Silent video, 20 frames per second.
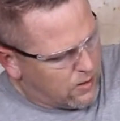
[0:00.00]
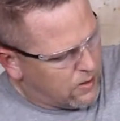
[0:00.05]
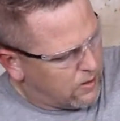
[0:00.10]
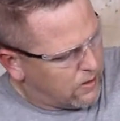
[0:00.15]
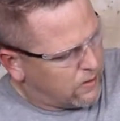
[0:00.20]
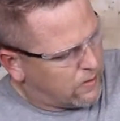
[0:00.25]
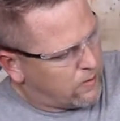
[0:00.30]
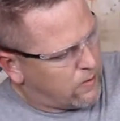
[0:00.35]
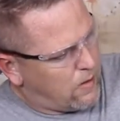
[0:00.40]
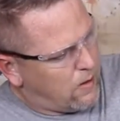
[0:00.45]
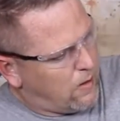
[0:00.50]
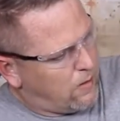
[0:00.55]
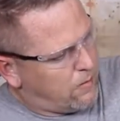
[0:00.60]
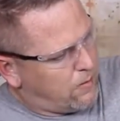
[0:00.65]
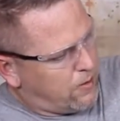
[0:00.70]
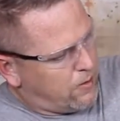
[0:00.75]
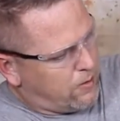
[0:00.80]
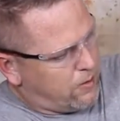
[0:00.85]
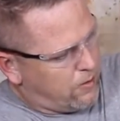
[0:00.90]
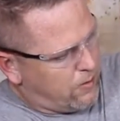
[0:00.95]
that's all I'm
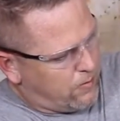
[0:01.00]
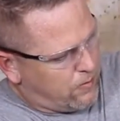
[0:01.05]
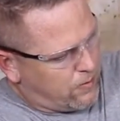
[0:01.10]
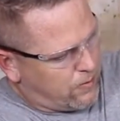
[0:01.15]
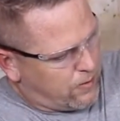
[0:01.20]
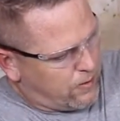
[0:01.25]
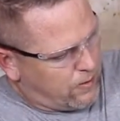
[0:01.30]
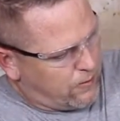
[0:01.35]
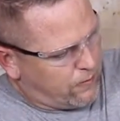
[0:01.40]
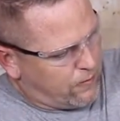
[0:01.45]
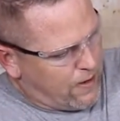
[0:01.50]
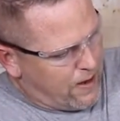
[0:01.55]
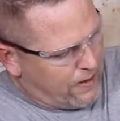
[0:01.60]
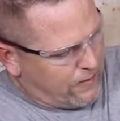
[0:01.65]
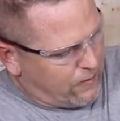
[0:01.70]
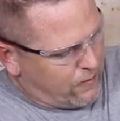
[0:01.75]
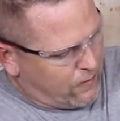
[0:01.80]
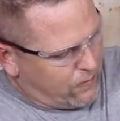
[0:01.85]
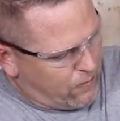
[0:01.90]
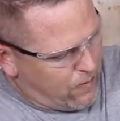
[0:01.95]
going to do. I'm just going to
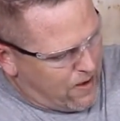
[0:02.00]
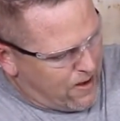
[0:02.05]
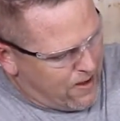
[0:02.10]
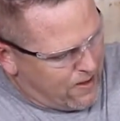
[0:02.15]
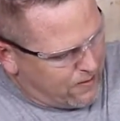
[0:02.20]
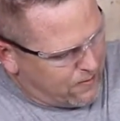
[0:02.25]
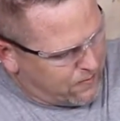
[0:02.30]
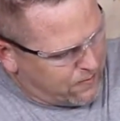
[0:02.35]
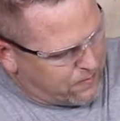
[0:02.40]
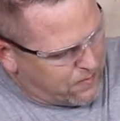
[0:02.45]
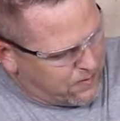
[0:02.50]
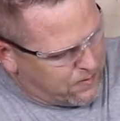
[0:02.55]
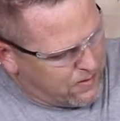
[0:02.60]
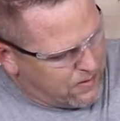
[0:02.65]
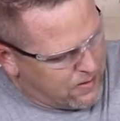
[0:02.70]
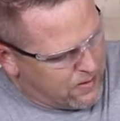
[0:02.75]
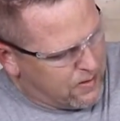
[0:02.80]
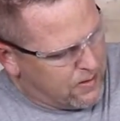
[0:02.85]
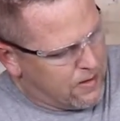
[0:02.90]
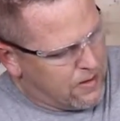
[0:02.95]
drag this rasp.
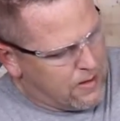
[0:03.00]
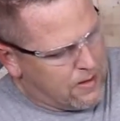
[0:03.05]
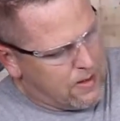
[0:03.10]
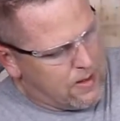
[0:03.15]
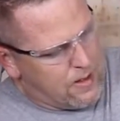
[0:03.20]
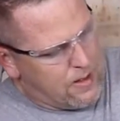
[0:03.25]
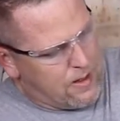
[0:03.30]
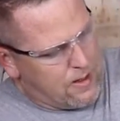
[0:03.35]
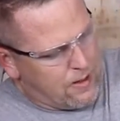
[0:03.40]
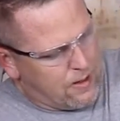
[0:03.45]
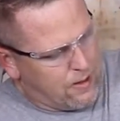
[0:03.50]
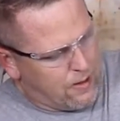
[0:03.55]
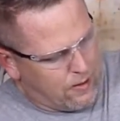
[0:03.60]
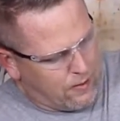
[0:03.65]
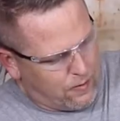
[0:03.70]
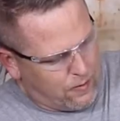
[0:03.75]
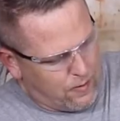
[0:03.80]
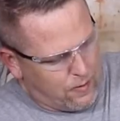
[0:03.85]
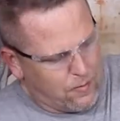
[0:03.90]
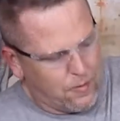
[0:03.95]
You
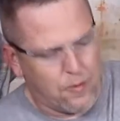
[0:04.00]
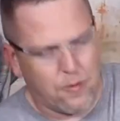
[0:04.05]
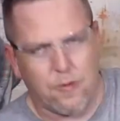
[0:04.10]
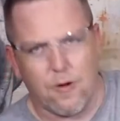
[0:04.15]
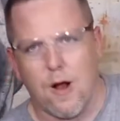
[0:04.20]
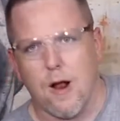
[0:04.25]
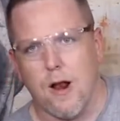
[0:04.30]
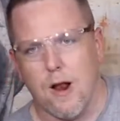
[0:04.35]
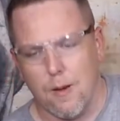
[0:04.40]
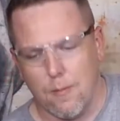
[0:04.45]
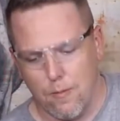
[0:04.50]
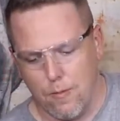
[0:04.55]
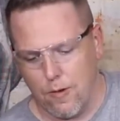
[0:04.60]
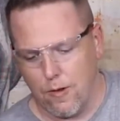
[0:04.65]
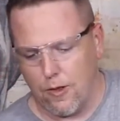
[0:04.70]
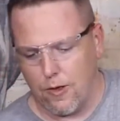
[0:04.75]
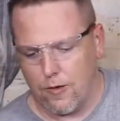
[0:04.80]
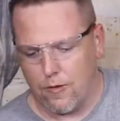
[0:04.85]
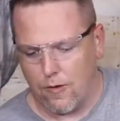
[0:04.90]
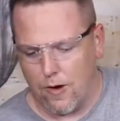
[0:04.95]
can see me straining. I'm
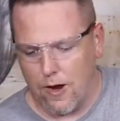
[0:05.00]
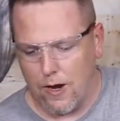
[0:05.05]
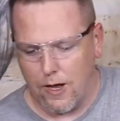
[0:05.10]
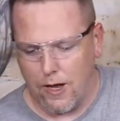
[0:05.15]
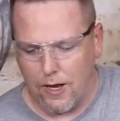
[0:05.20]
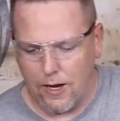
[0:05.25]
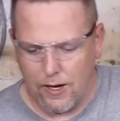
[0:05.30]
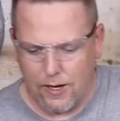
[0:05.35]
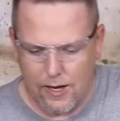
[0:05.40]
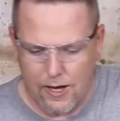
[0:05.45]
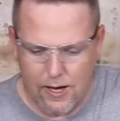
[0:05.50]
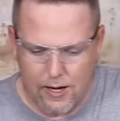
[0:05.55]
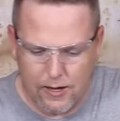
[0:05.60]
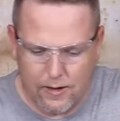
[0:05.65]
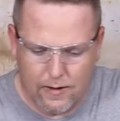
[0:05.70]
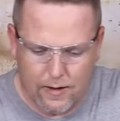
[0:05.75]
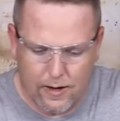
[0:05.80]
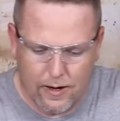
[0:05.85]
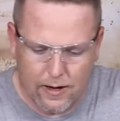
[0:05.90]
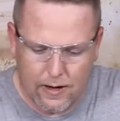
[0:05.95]
really trying to get it down
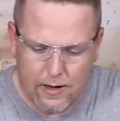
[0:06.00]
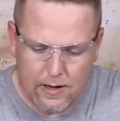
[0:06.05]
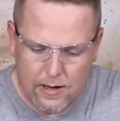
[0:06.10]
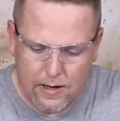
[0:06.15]
in there.